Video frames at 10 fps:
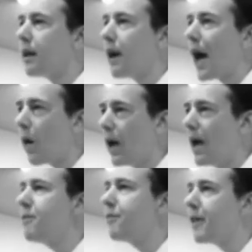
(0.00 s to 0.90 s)
how
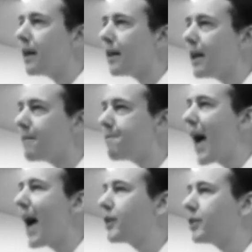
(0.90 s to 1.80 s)
infinite in
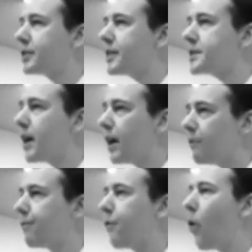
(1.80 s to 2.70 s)
faculties, in
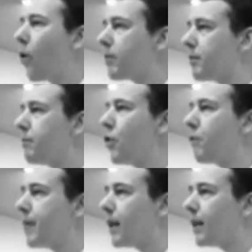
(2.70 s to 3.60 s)
form and
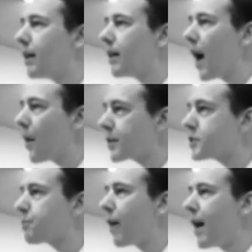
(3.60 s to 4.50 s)
movement, how
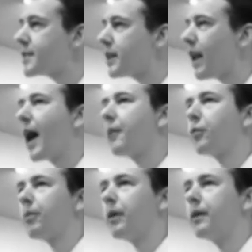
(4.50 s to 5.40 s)
express and admirable.